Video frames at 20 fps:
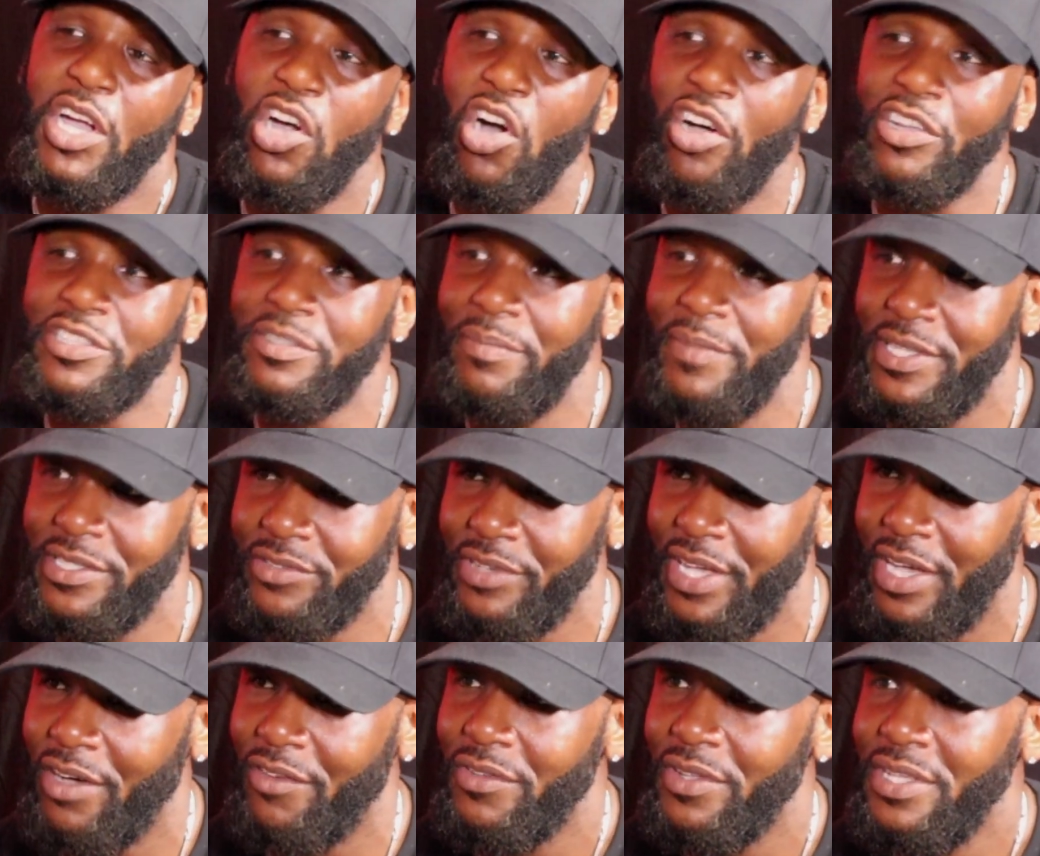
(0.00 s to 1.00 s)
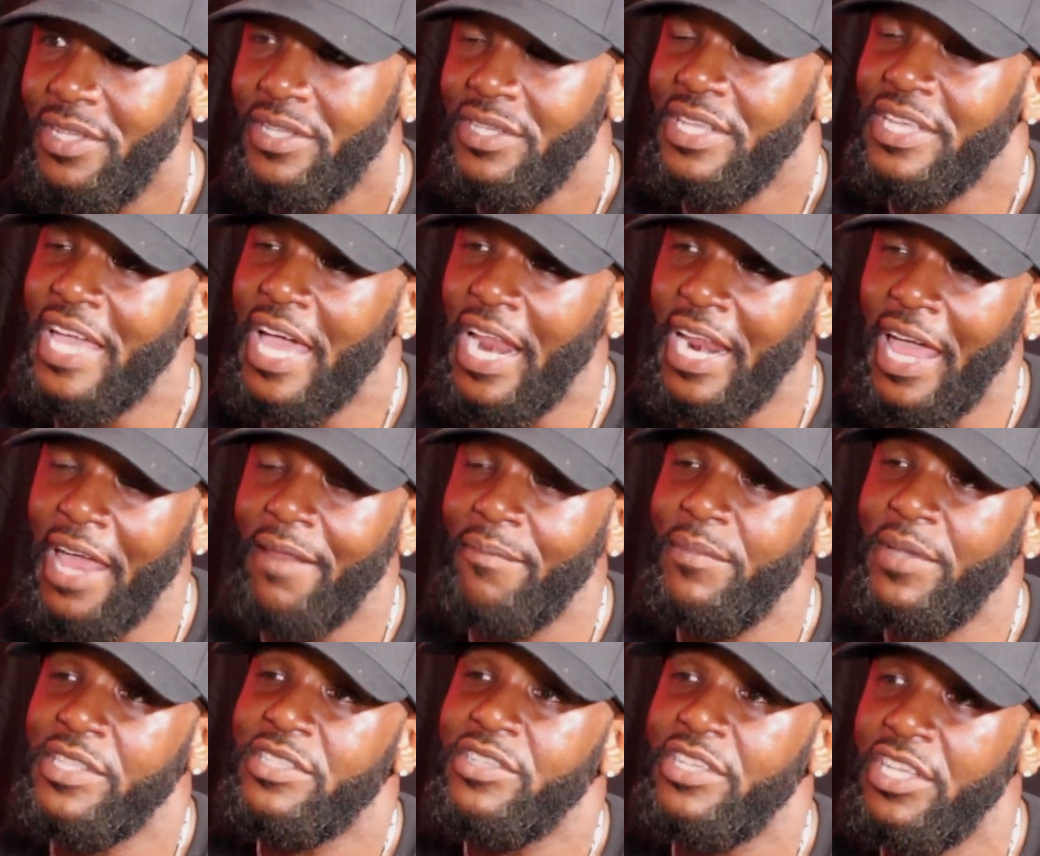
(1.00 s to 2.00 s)
because of mental health. They got a
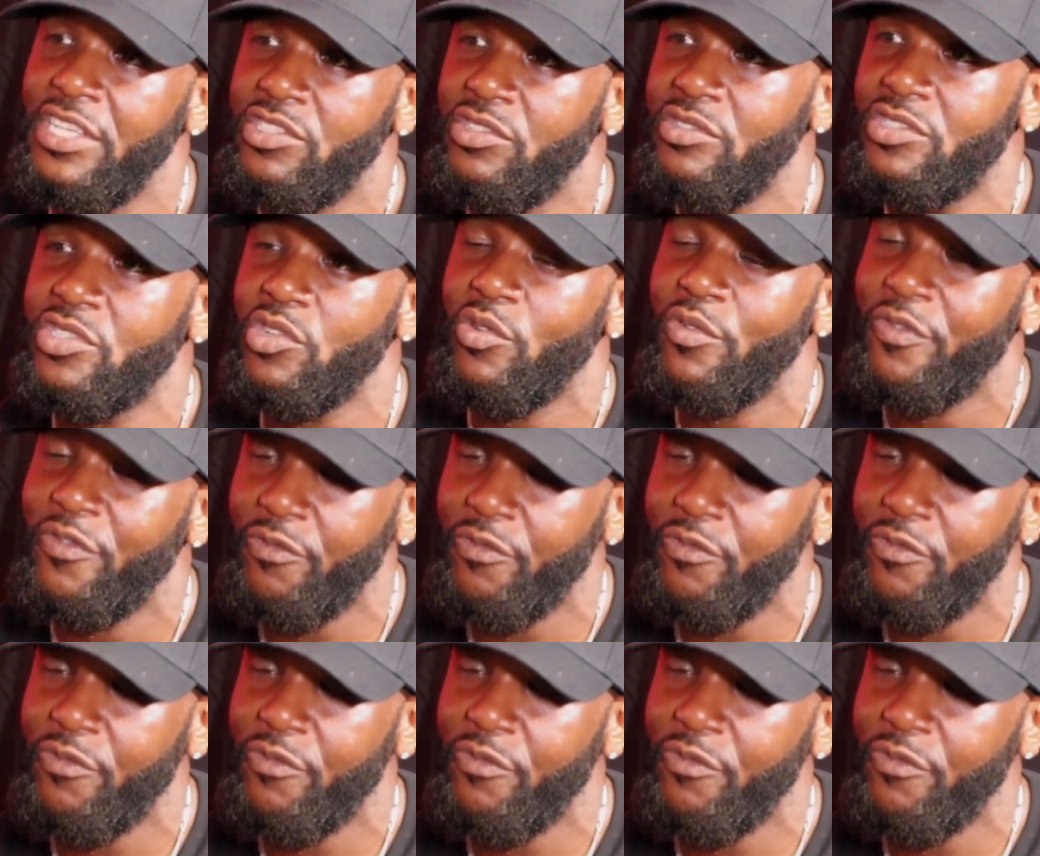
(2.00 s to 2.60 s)
lot of mental issues.